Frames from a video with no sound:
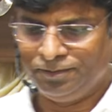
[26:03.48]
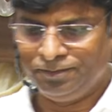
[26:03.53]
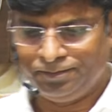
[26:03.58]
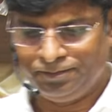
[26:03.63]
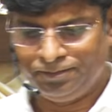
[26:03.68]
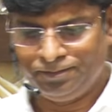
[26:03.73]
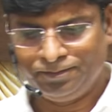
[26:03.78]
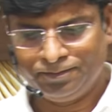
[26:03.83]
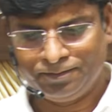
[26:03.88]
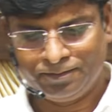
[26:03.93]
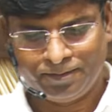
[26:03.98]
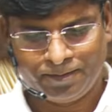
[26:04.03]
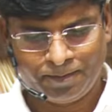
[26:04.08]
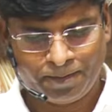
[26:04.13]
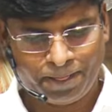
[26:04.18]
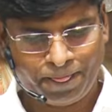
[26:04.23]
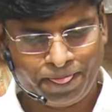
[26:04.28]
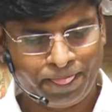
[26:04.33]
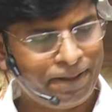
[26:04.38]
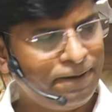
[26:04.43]
Give me grace that I
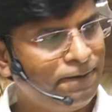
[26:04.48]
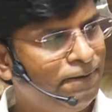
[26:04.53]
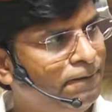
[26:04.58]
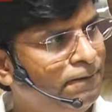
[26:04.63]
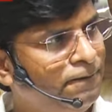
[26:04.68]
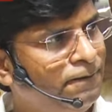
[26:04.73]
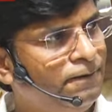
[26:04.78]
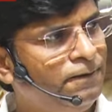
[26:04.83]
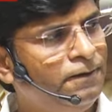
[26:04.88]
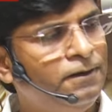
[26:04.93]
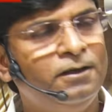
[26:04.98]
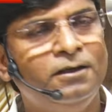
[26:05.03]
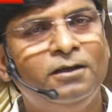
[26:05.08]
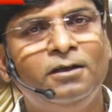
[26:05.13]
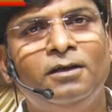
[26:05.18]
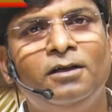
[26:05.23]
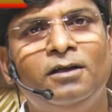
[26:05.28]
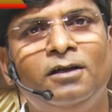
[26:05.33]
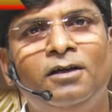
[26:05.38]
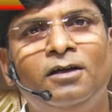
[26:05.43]
should be worthy of the
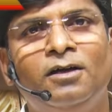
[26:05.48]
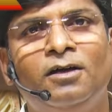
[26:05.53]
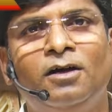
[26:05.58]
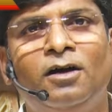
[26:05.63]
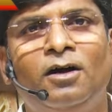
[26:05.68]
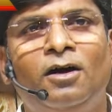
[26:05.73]
calling.